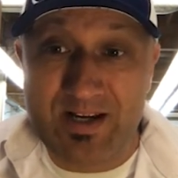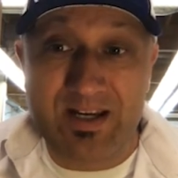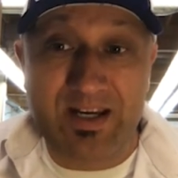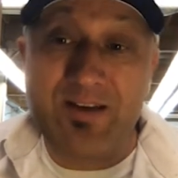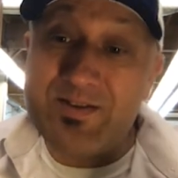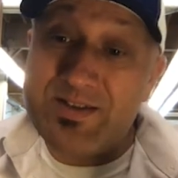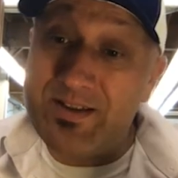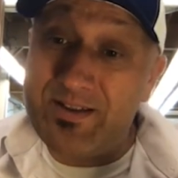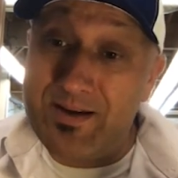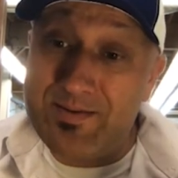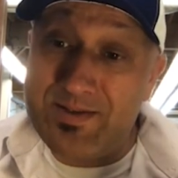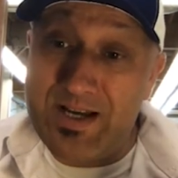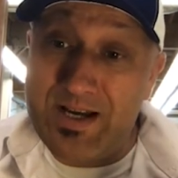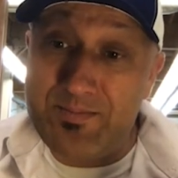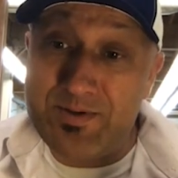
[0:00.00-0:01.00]
give us a
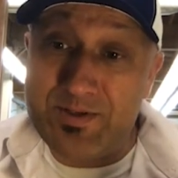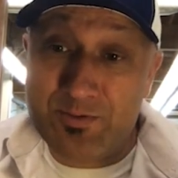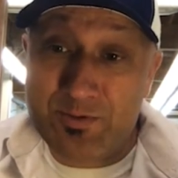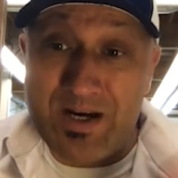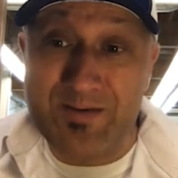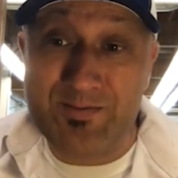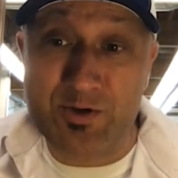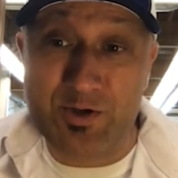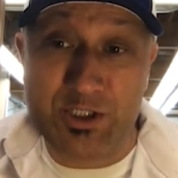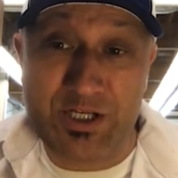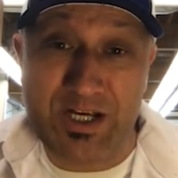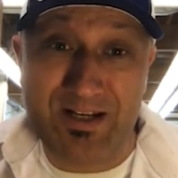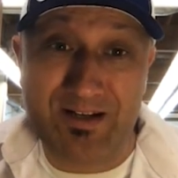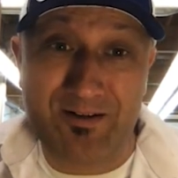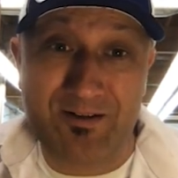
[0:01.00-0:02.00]
thumbs up, subscribe to our
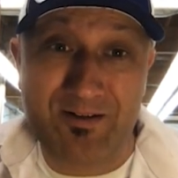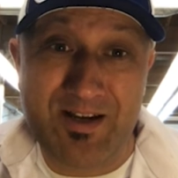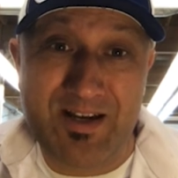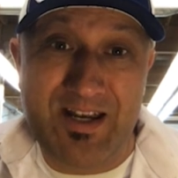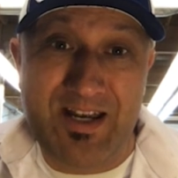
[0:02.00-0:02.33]
channel,